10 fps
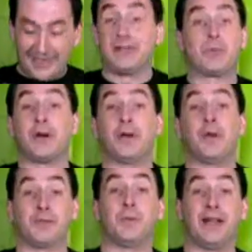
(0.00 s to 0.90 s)
they were
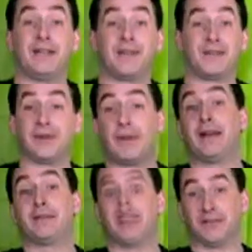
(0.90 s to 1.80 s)
always waiting for Ben
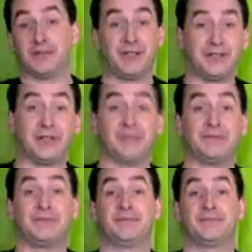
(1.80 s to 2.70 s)
Edlund to return,
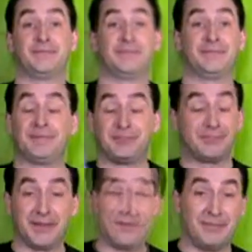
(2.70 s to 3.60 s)

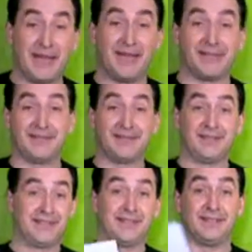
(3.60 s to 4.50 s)
bring back
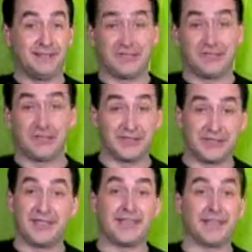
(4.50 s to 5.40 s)
the series
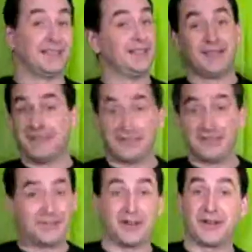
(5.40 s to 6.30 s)
The Tick,
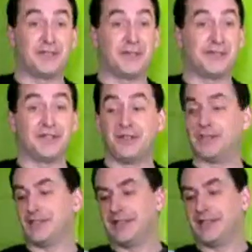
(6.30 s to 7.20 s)
start off with issue
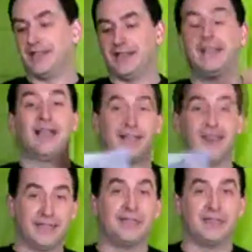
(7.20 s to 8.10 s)
thirteen, and
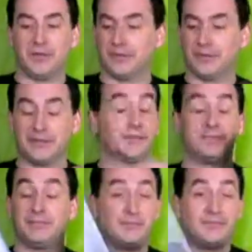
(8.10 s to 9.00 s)
continue his,
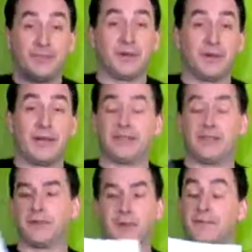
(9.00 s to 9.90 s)
you know,
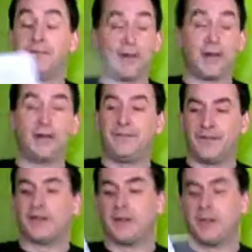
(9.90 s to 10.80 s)
amazing work. Very
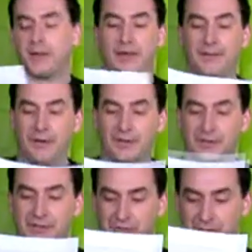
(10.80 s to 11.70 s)
funny work. I've
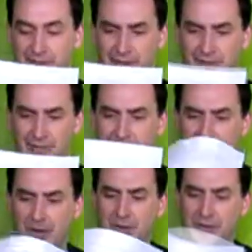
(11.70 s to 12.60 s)
always enjoyed it.
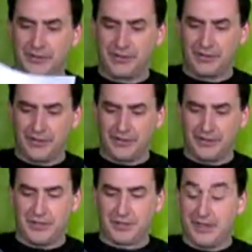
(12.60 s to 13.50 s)
Always enjoyed his
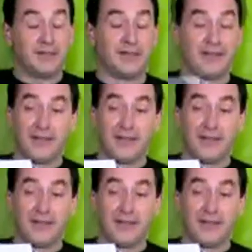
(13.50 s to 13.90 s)
humor, and